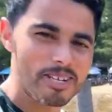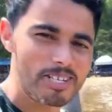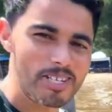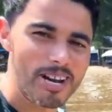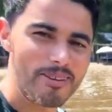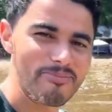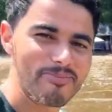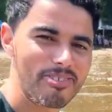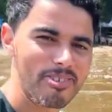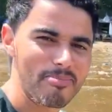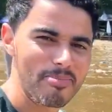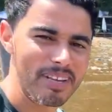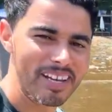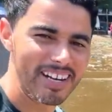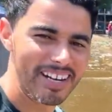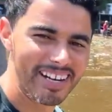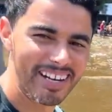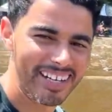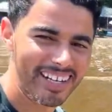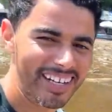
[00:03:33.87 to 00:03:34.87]
jumped from
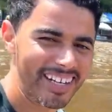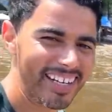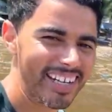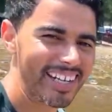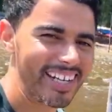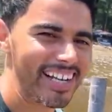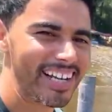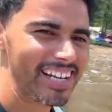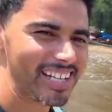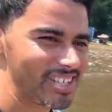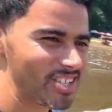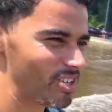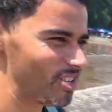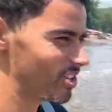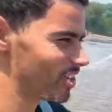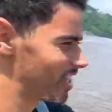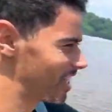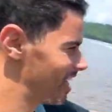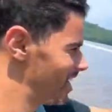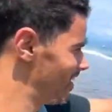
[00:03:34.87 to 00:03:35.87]
here to
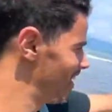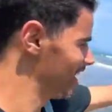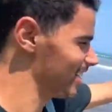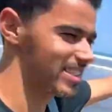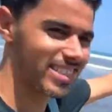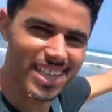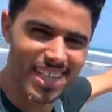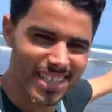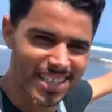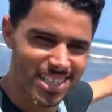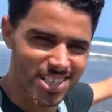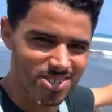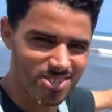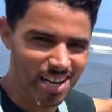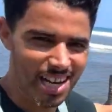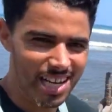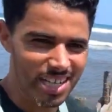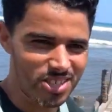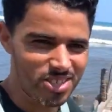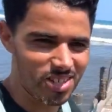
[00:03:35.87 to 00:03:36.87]
go and take this
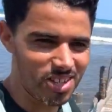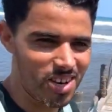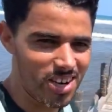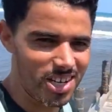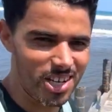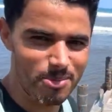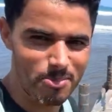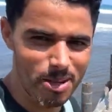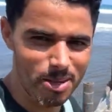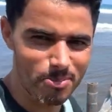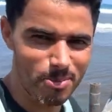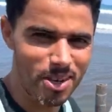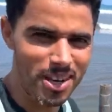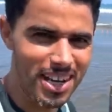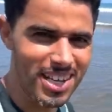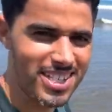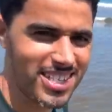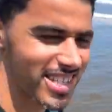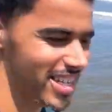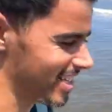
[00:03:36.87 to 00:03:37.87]
way to go a little bit more
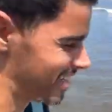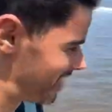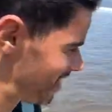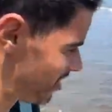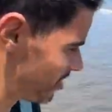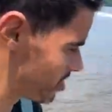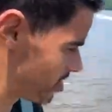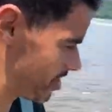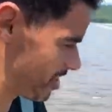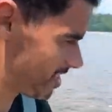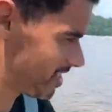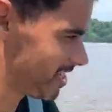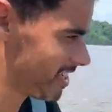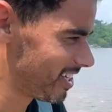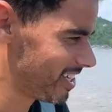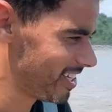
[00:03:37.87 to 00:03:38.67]
inside the ocean.